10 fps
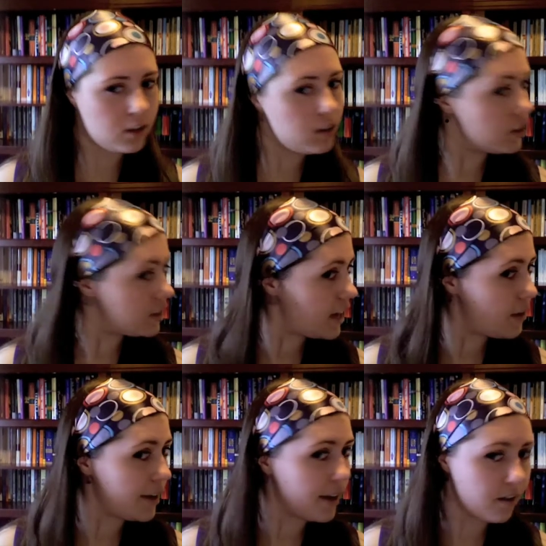look that
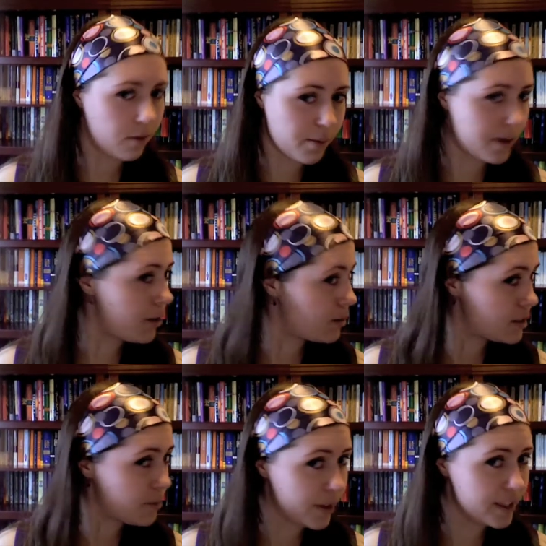way, where my nose
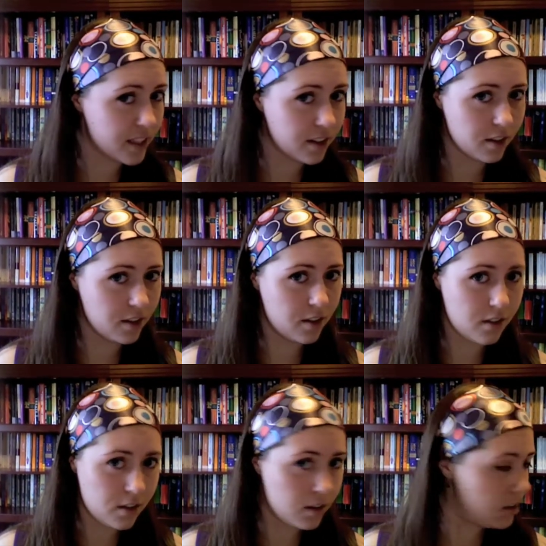is pointing.
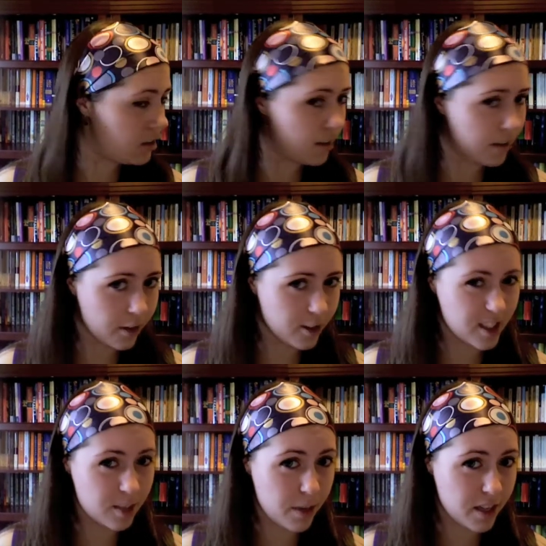There's a
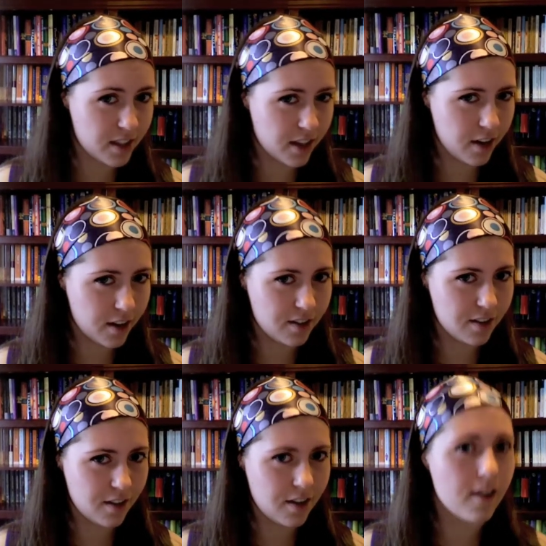space there,
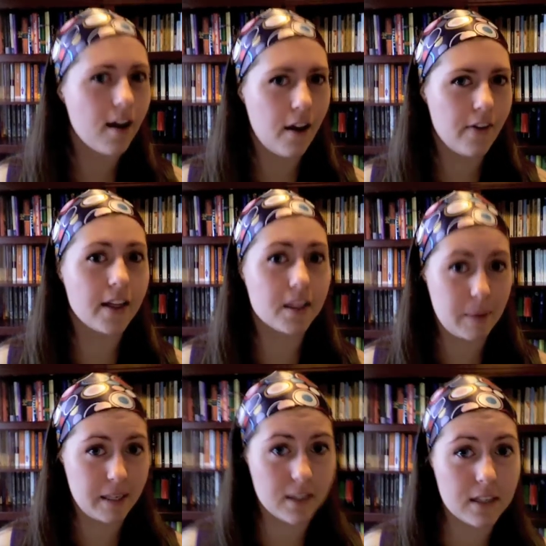and that
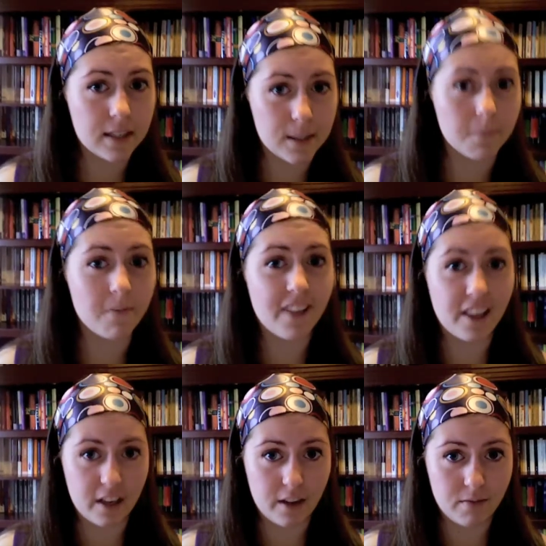space needs some
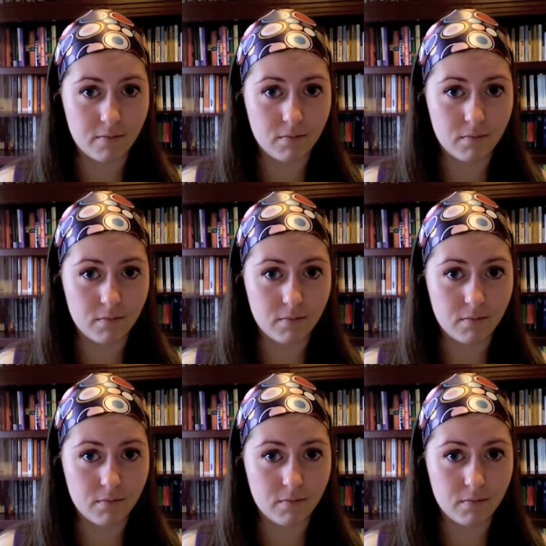filling.